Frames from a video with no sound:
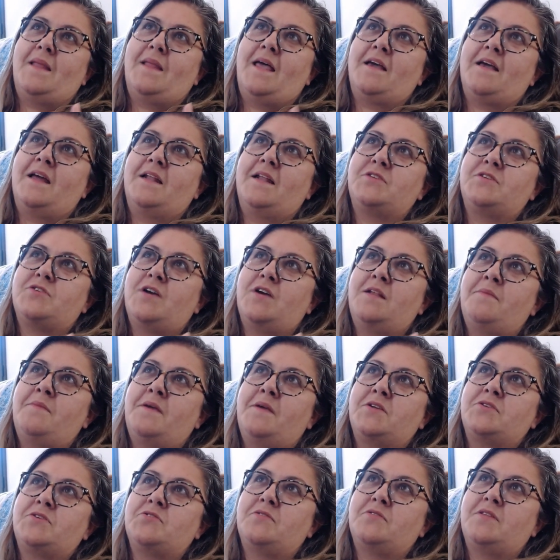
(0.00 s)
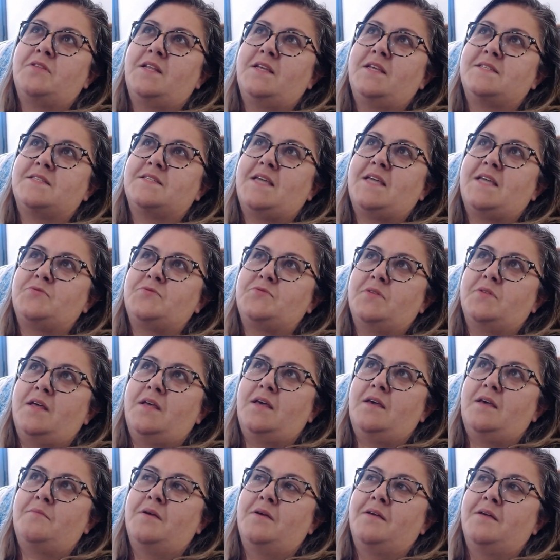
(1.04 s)
I got to try to make sure that I schedule
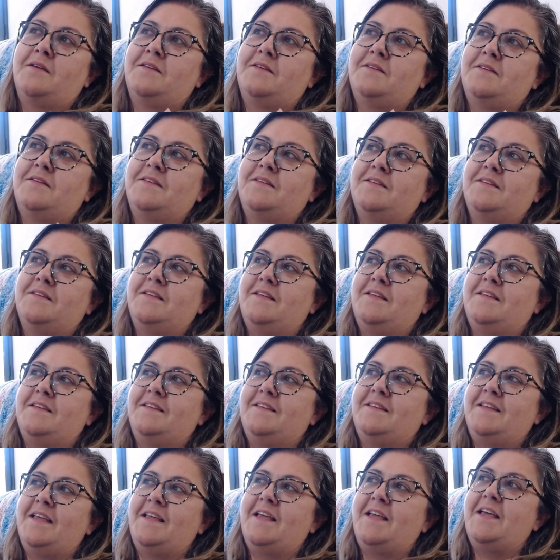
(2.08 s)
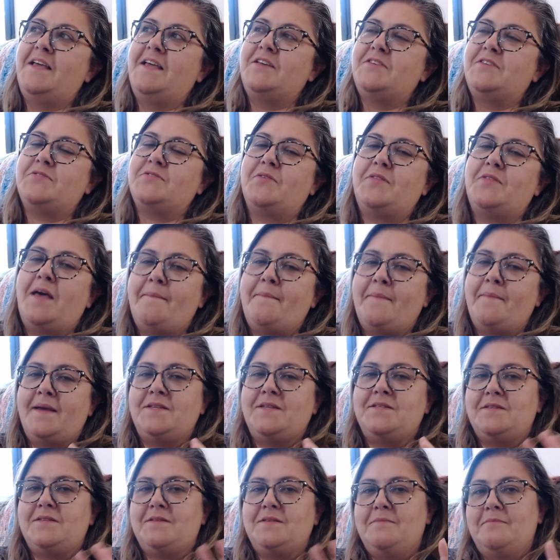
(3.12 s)
them so that
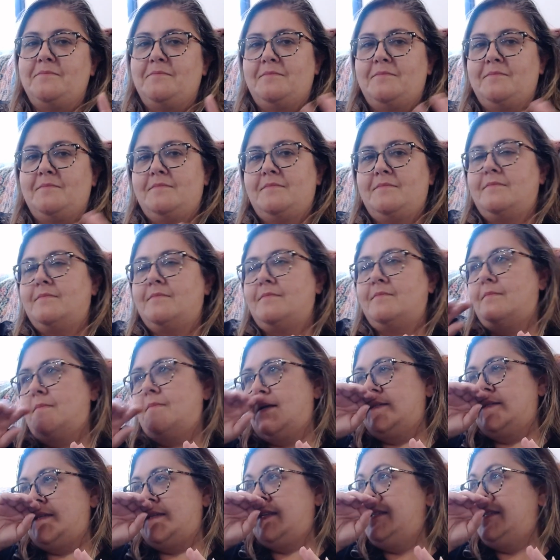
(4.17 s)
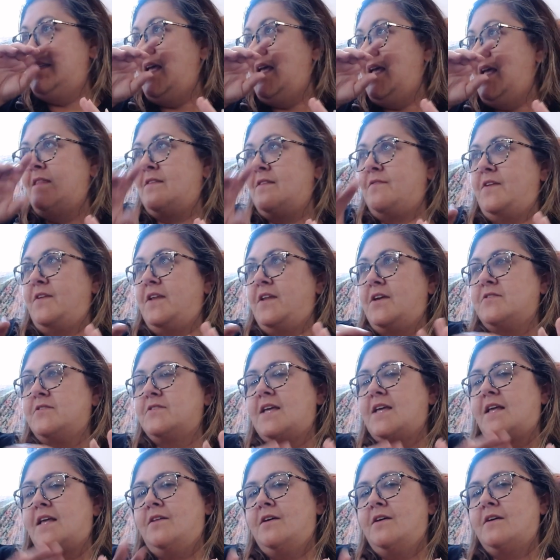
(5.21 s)
because I say in the
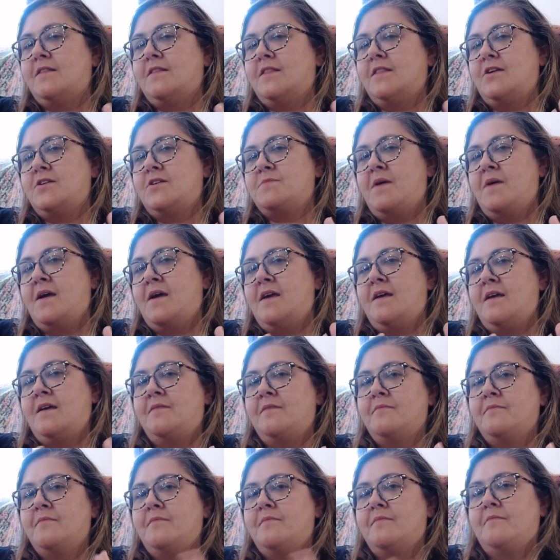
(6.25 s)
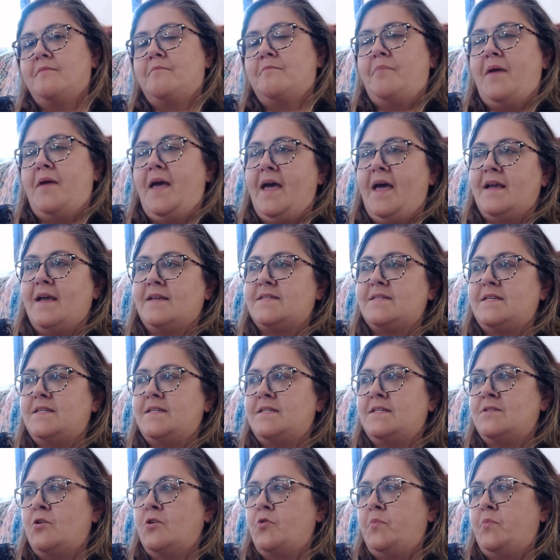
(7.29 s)
videos, like, look, there's my bags. I
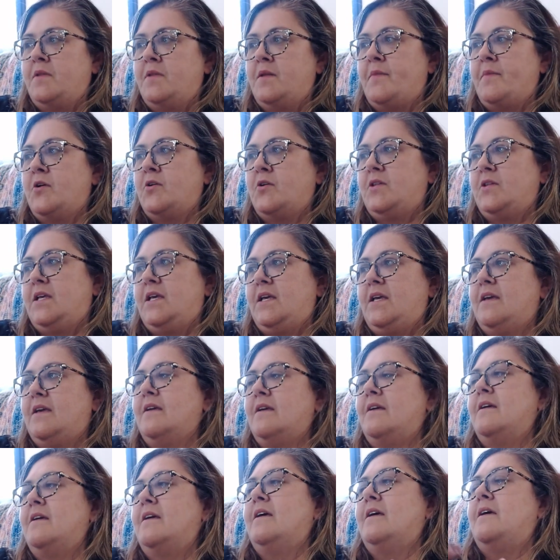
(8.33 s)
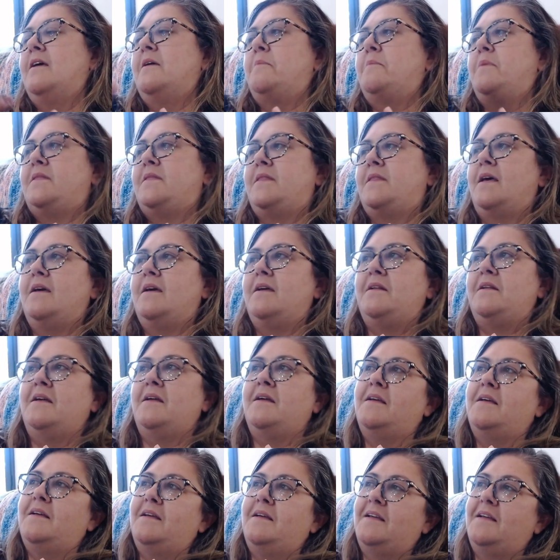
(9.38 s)
didn't open them early, but
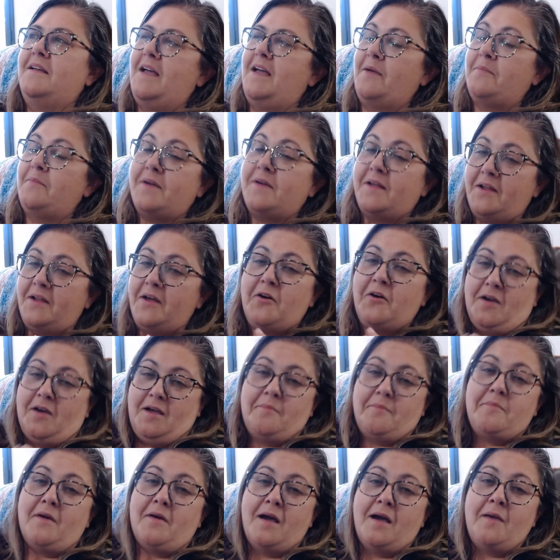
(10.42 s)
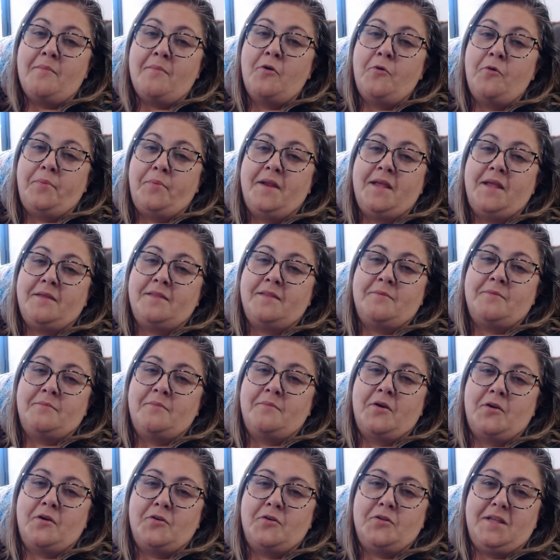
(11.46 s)
then I'm opening
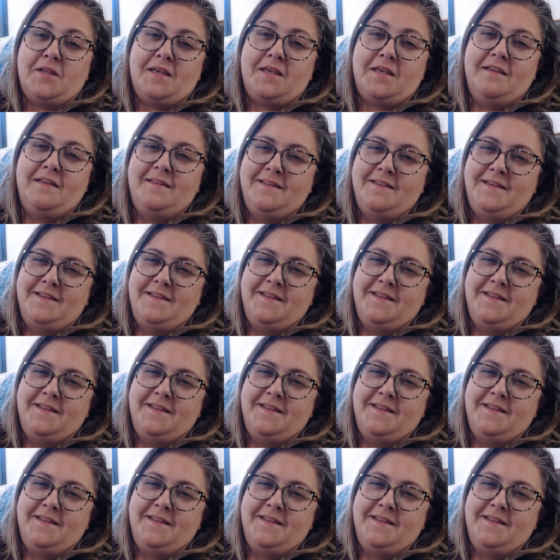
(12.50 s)
them early.